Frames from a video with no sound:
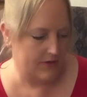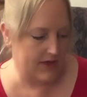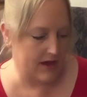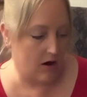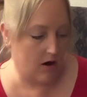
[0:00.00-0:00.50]

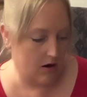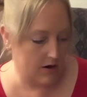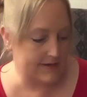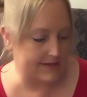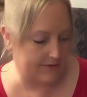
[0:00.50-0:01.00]
They
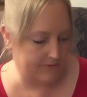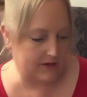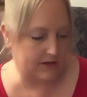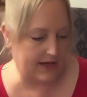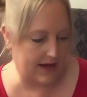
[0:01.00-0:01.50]
are
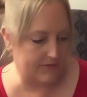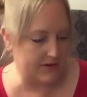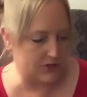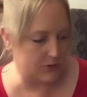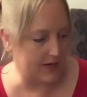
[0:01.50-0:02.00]
definitely heavy
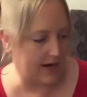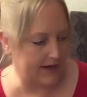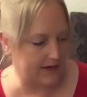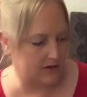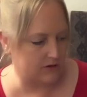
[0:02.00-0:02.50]
duty. I
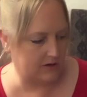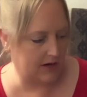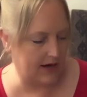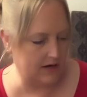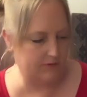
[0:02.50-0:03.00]
could
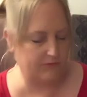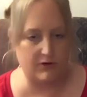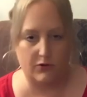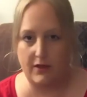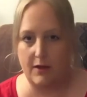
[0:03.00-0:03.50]
kind of
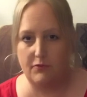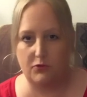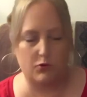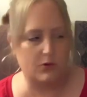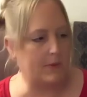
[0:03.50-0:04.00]
feel them
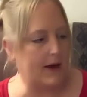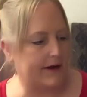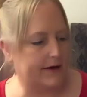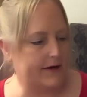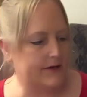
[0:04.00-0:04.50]
through the
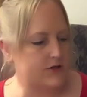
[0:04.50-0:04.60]
package.